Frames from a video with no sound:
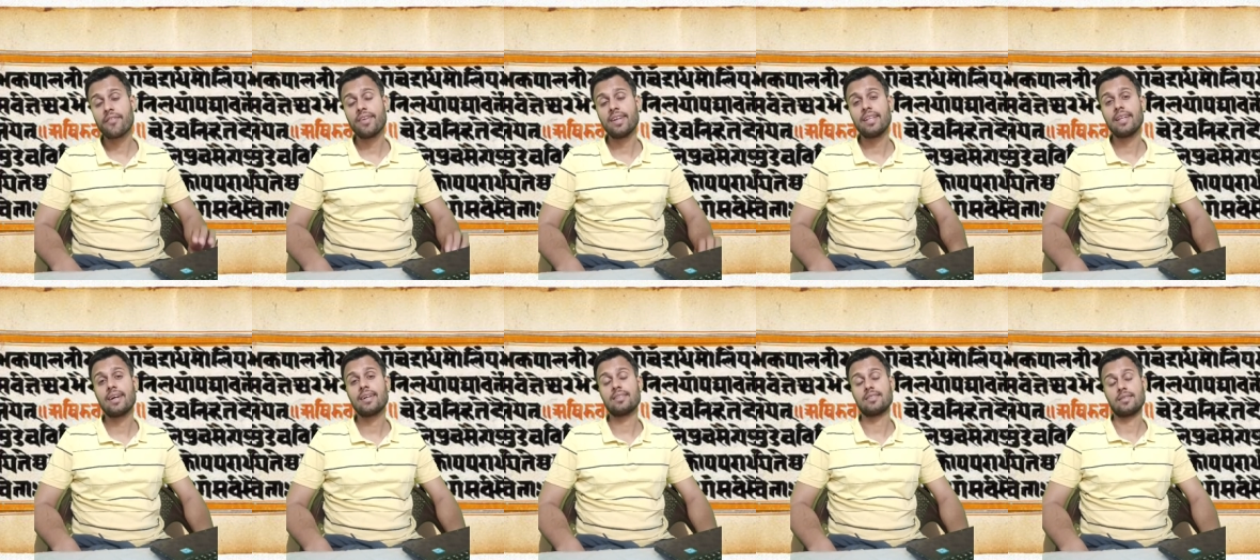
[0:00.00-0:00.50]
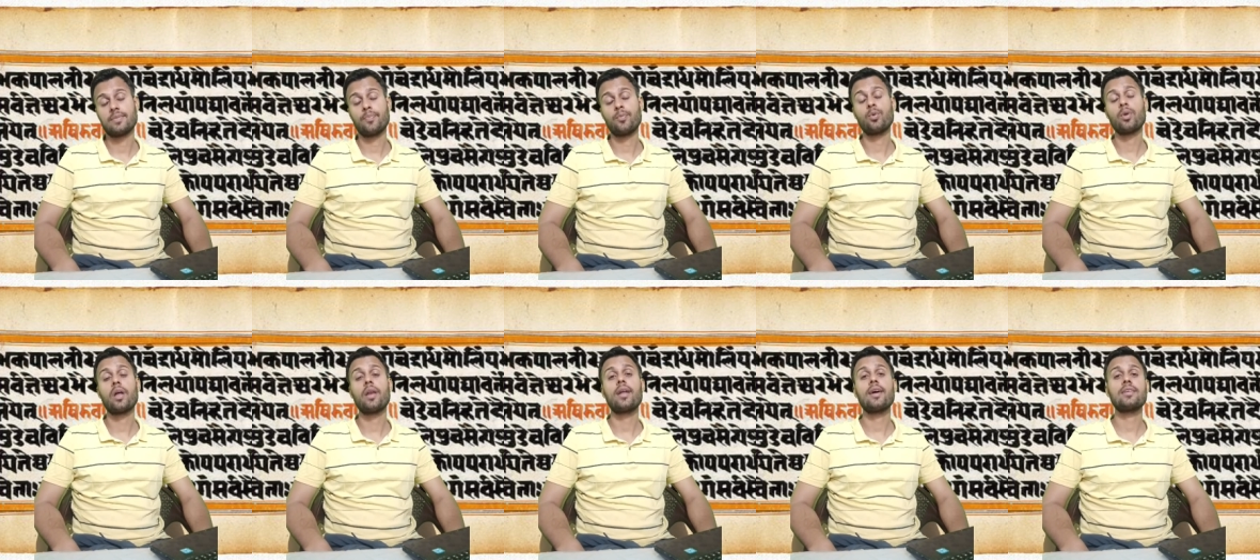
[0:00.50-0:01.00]

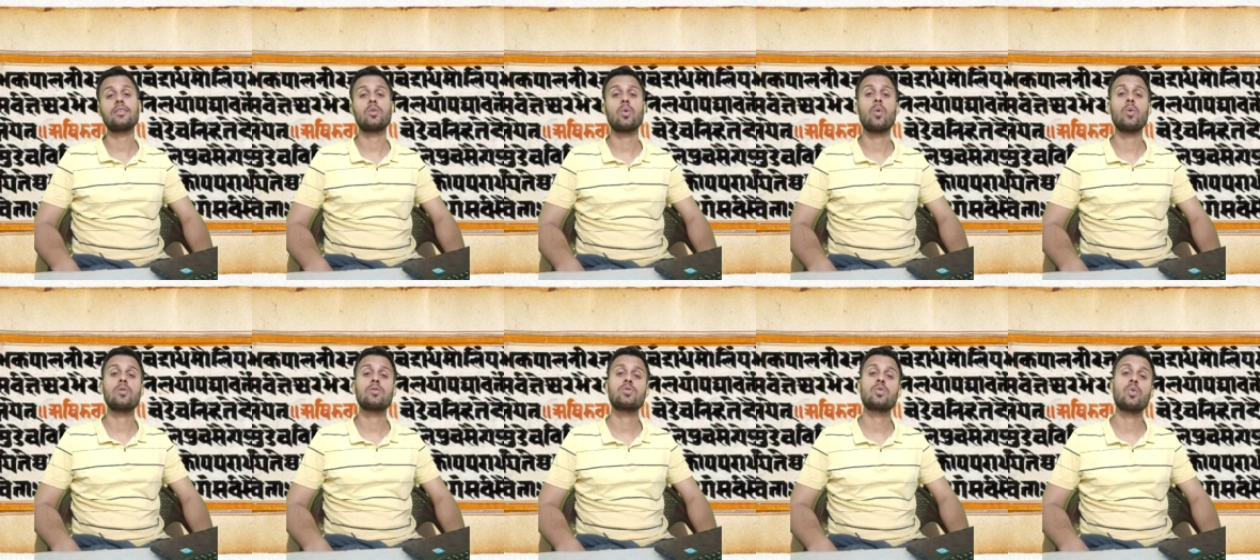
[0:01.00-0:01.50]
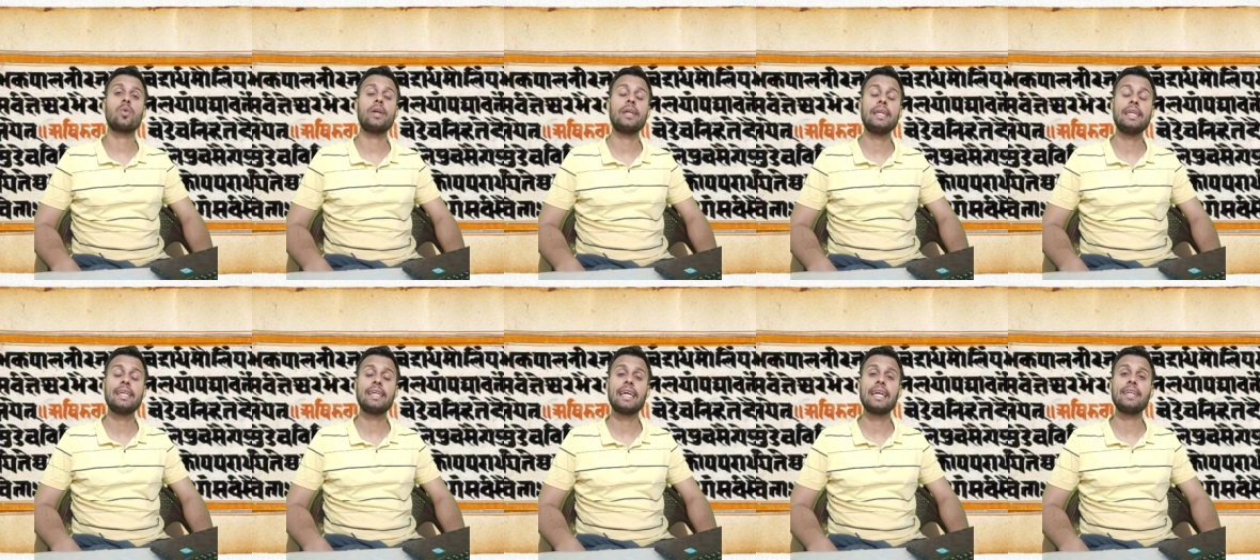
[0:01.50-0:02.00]
similarly, like we
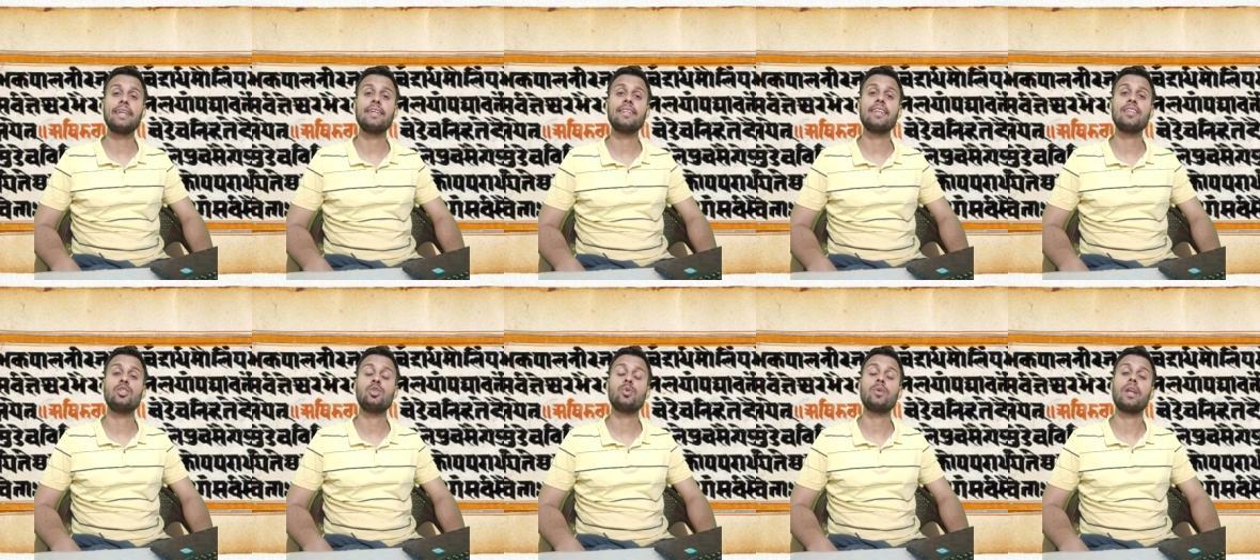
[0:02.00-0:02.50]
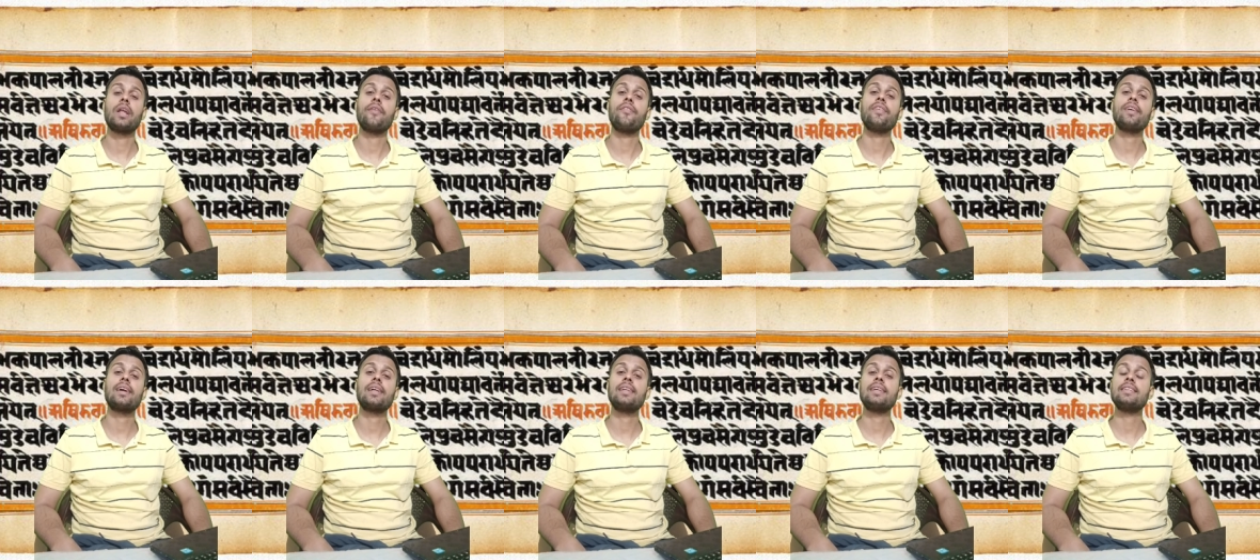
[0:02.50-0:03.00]
discussed in the Vedas,
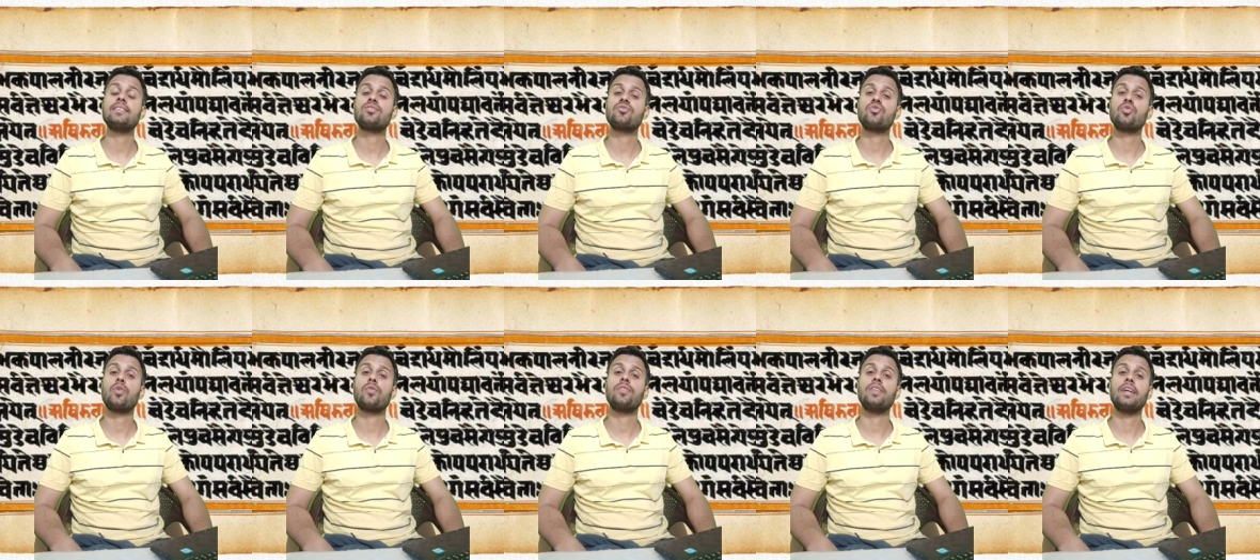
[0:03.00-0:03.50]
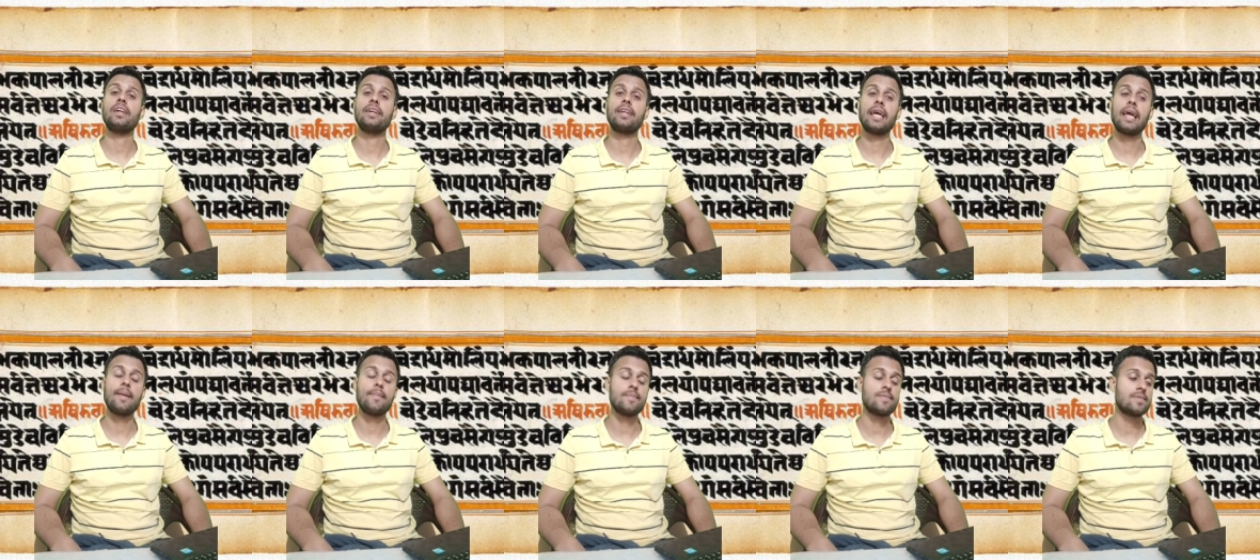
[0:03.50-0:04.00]
Puranas
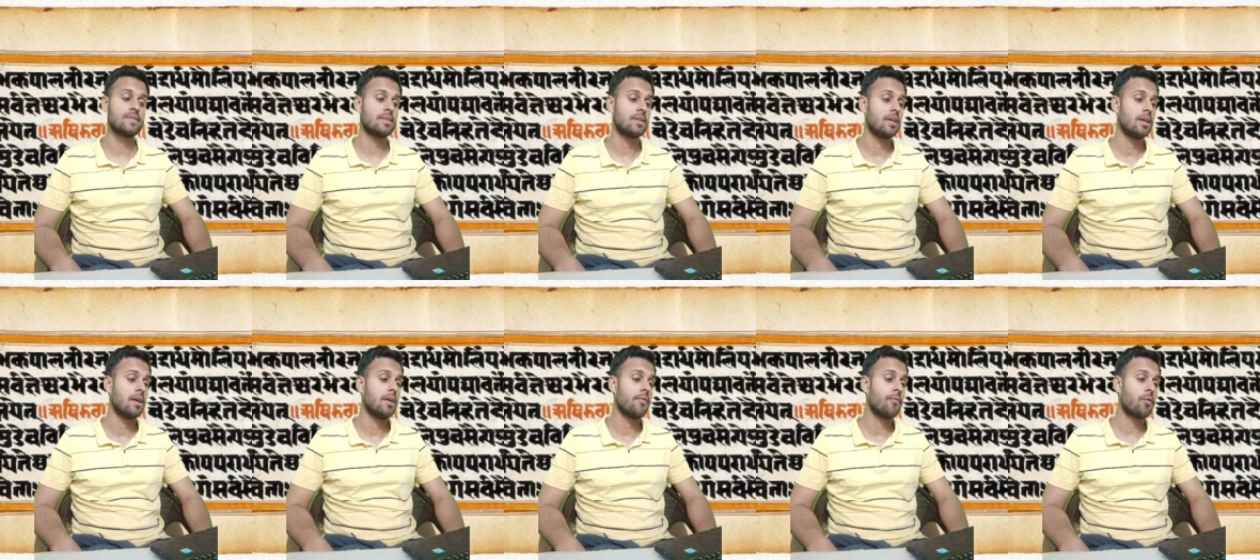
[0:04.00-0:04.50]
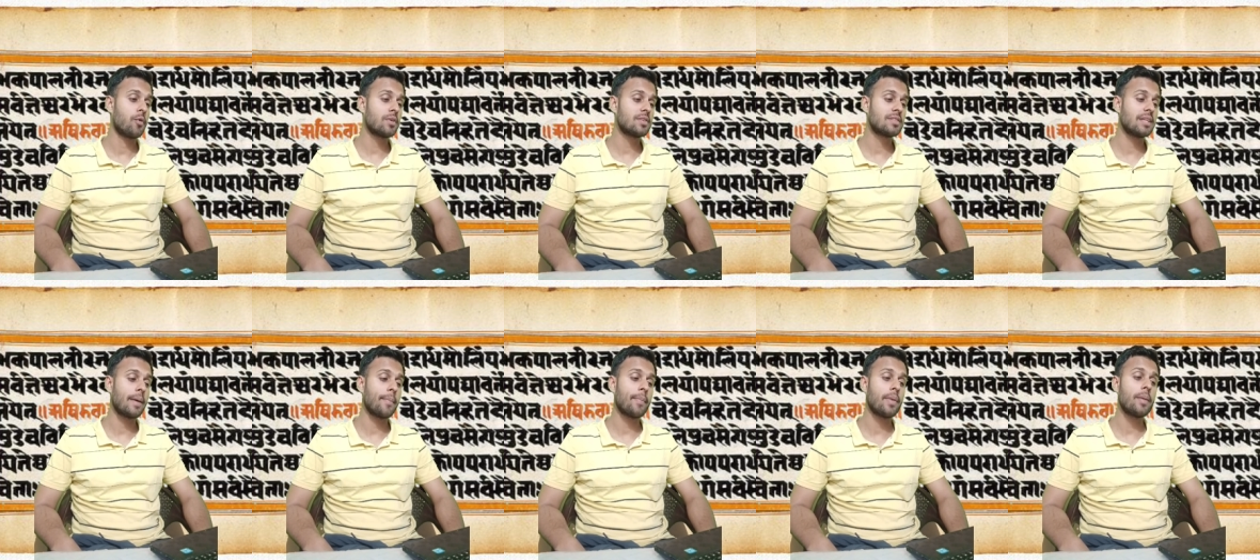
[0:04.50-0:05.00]
also indicated the
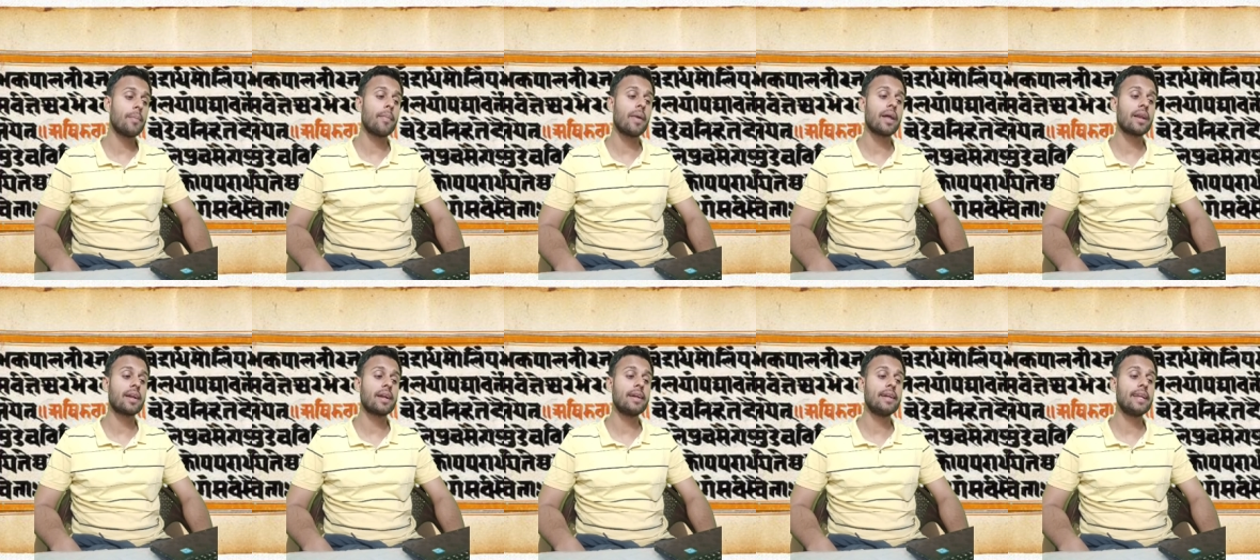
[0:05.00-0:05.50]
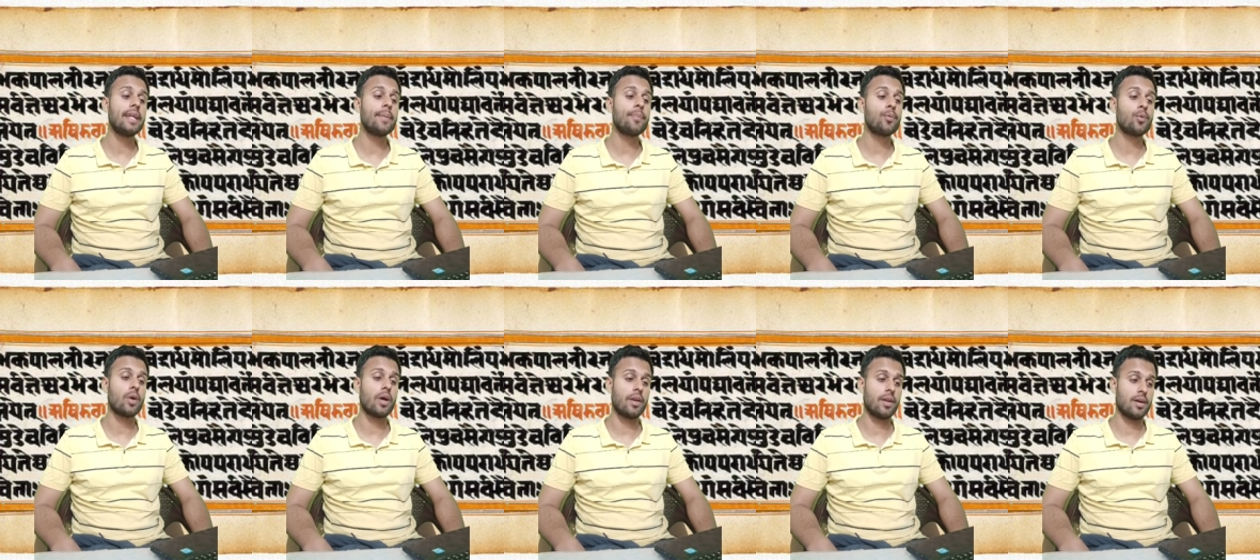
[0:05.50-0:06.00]
geographical history of
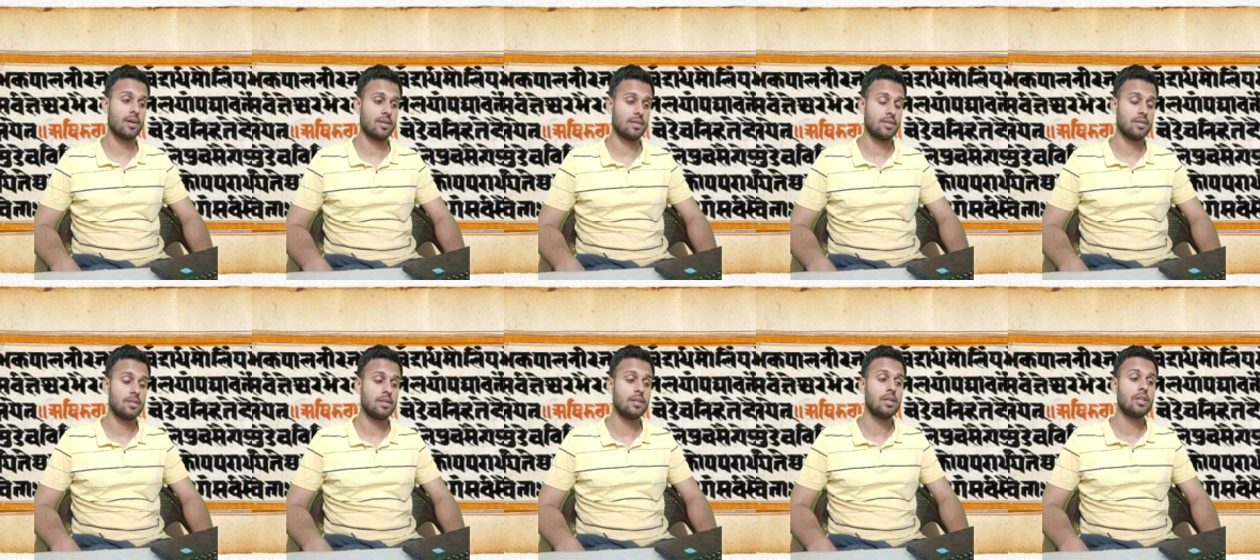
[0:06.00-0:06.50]
their times.